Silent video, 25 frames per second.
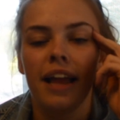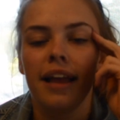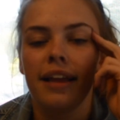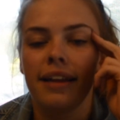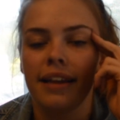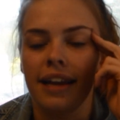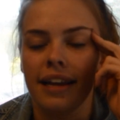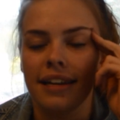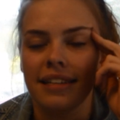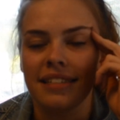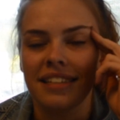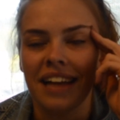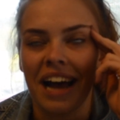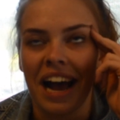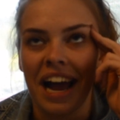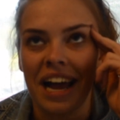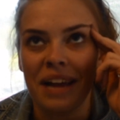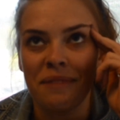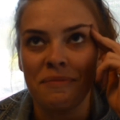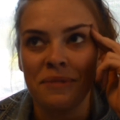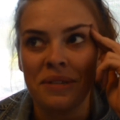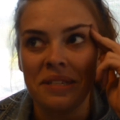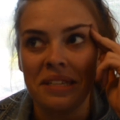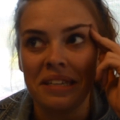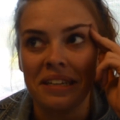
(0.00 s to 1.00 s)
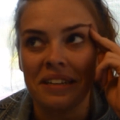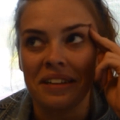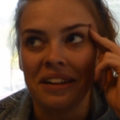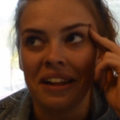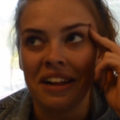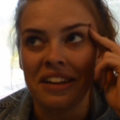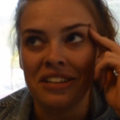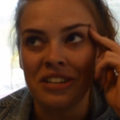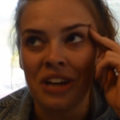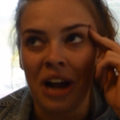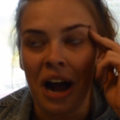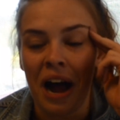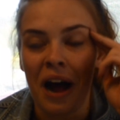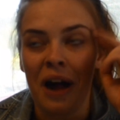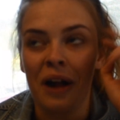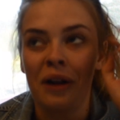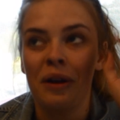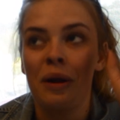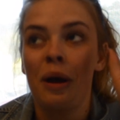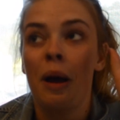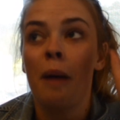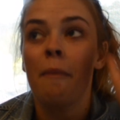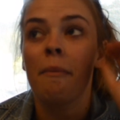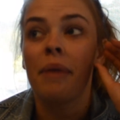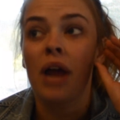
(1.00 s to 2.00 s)
Yes, I am still a child,
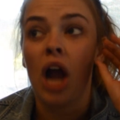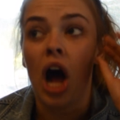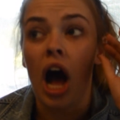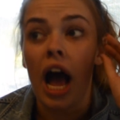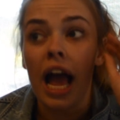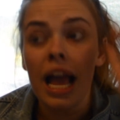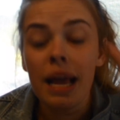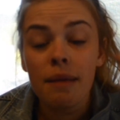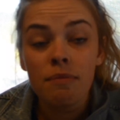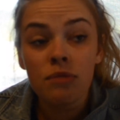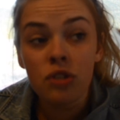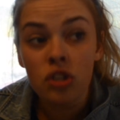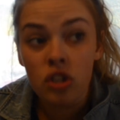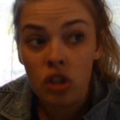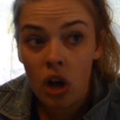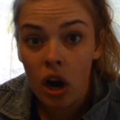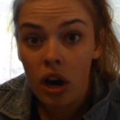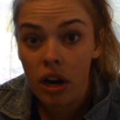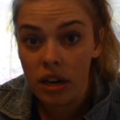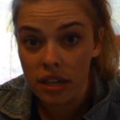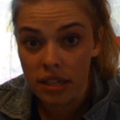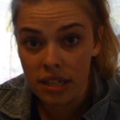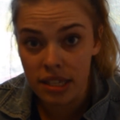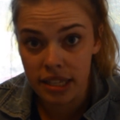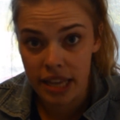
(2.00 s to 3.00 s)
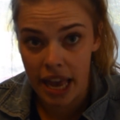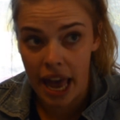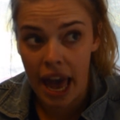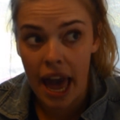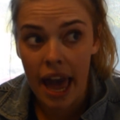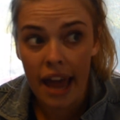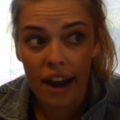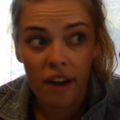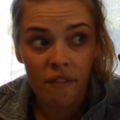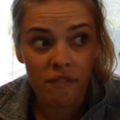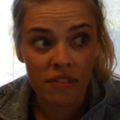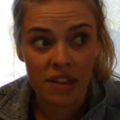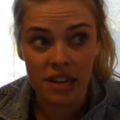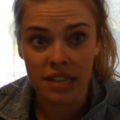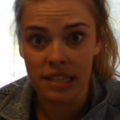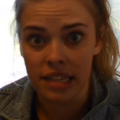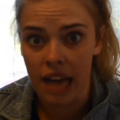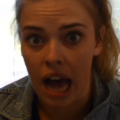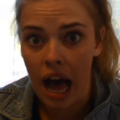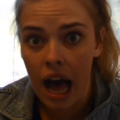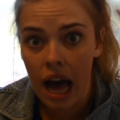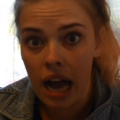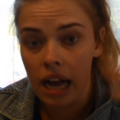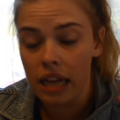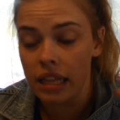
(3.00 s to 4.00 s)
but I am so scared of the
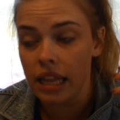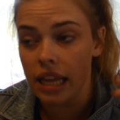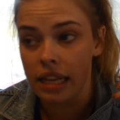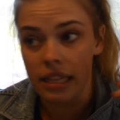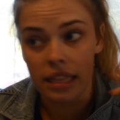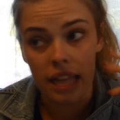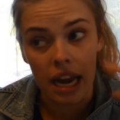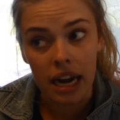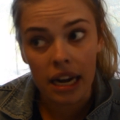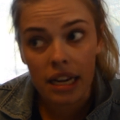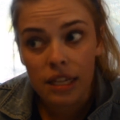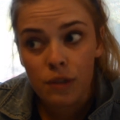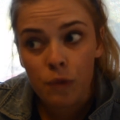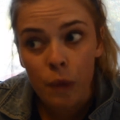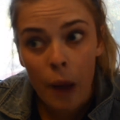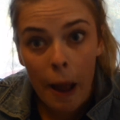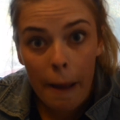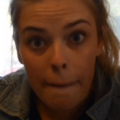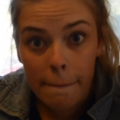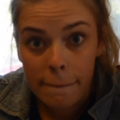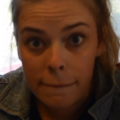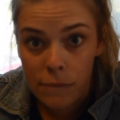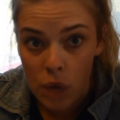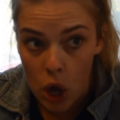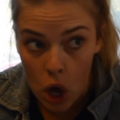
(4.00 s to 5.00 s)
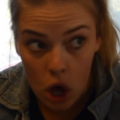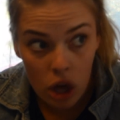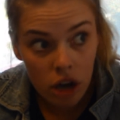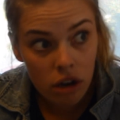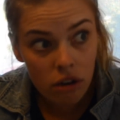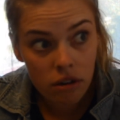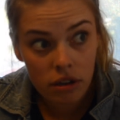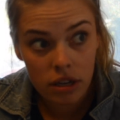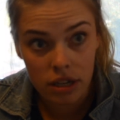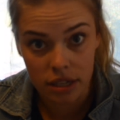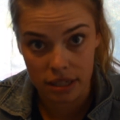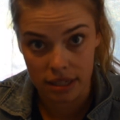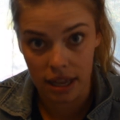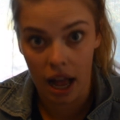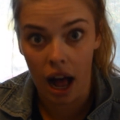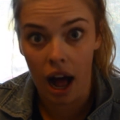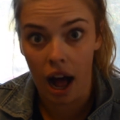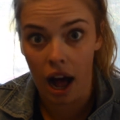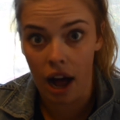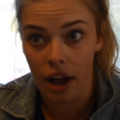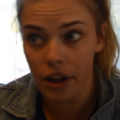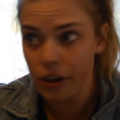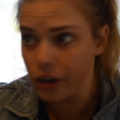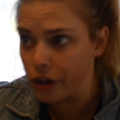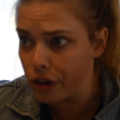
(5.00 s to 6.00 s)
dark. Like, that is where murderers
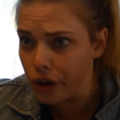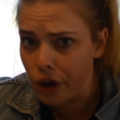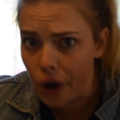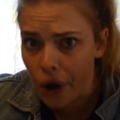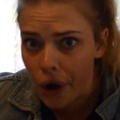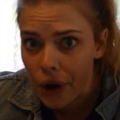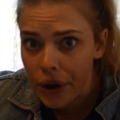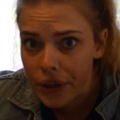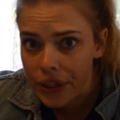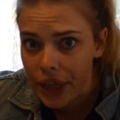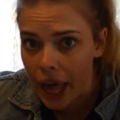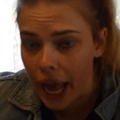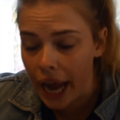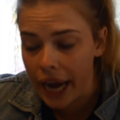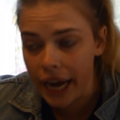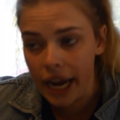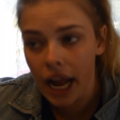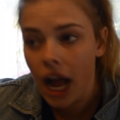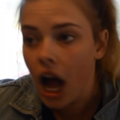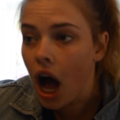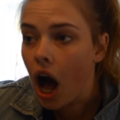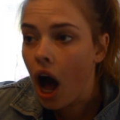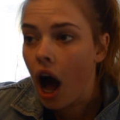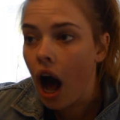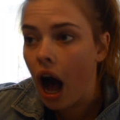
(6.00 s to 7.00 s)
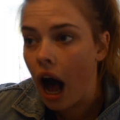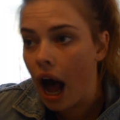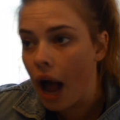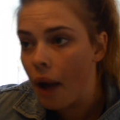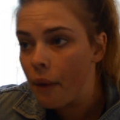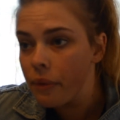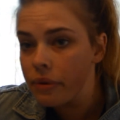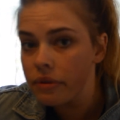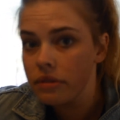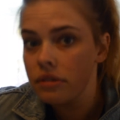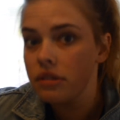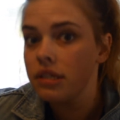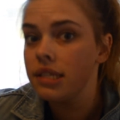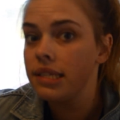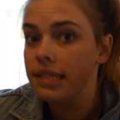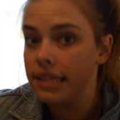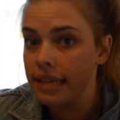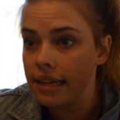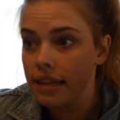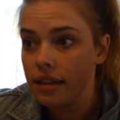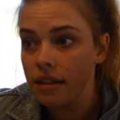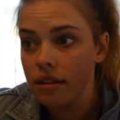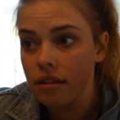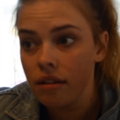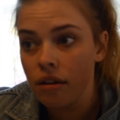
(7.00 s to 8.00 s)
are, you know? Like, I will
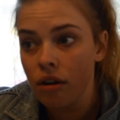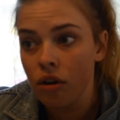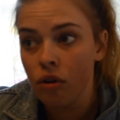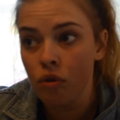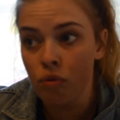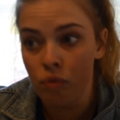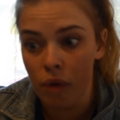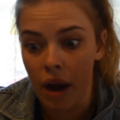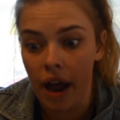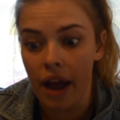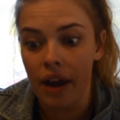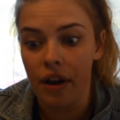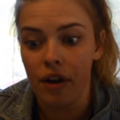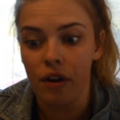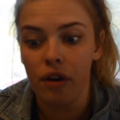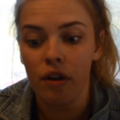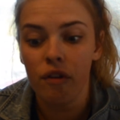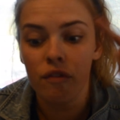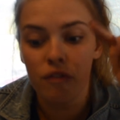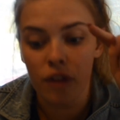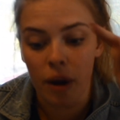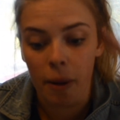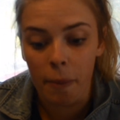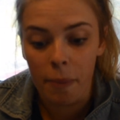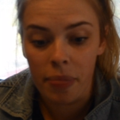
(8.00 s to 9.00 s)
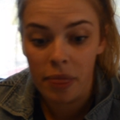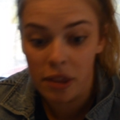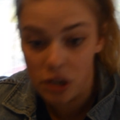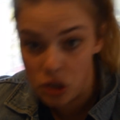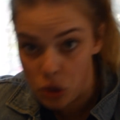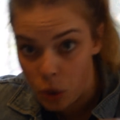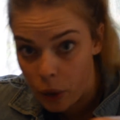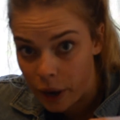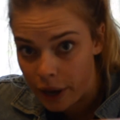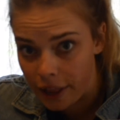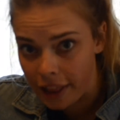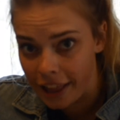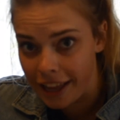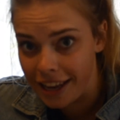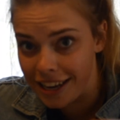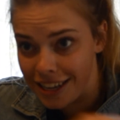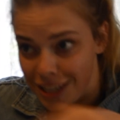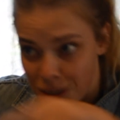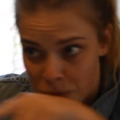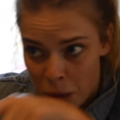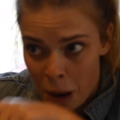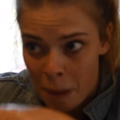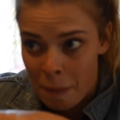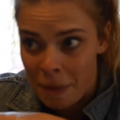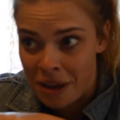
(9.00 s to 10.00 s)
still run from the toilet to
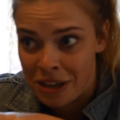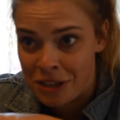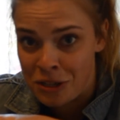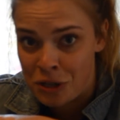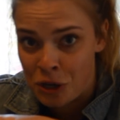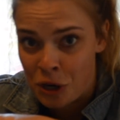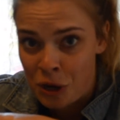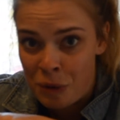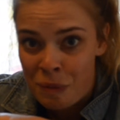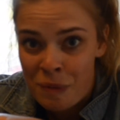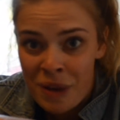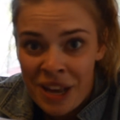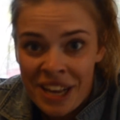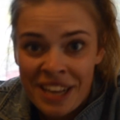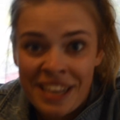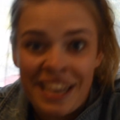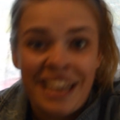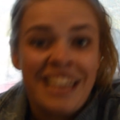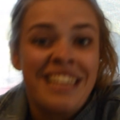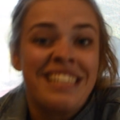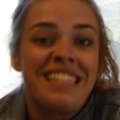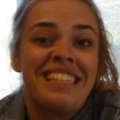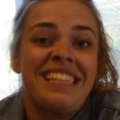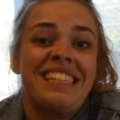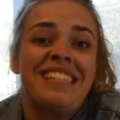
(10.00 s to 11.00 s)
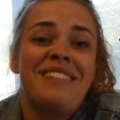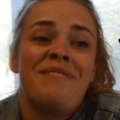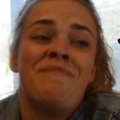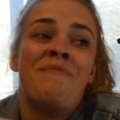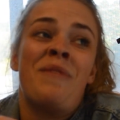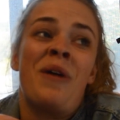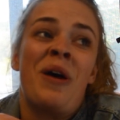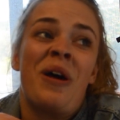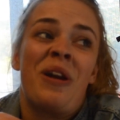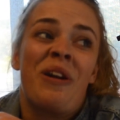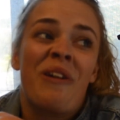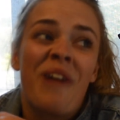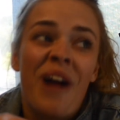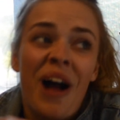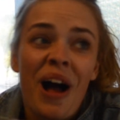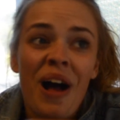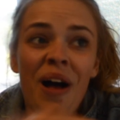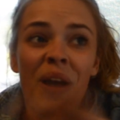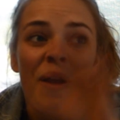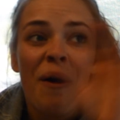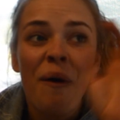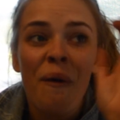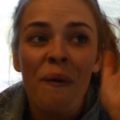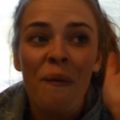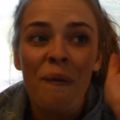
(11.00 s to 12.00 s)
my bedroom in case there's a murderer
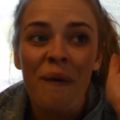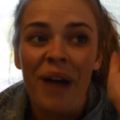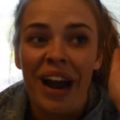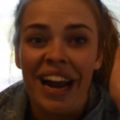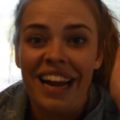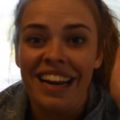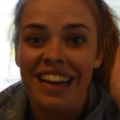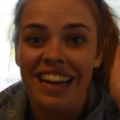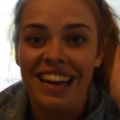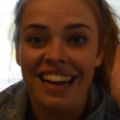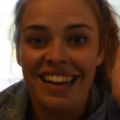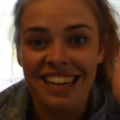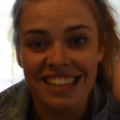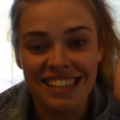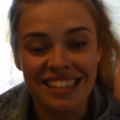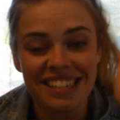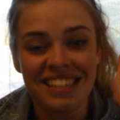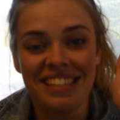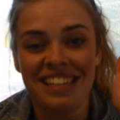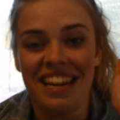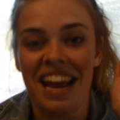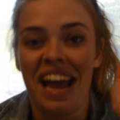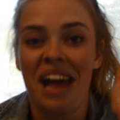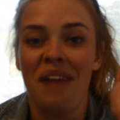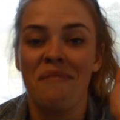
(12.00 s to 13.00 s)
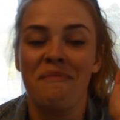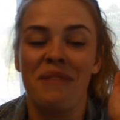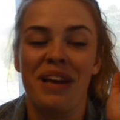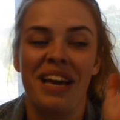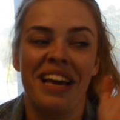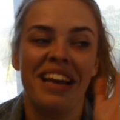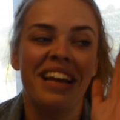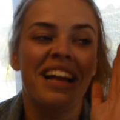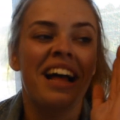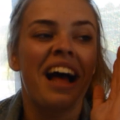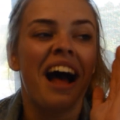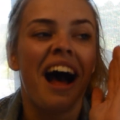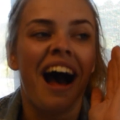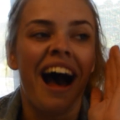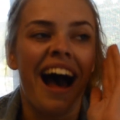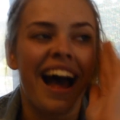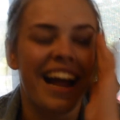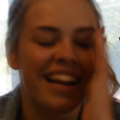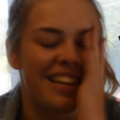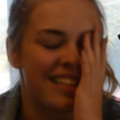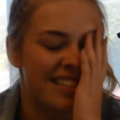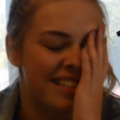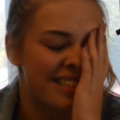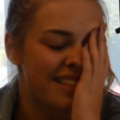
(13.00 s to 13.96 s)
waiting to get me. I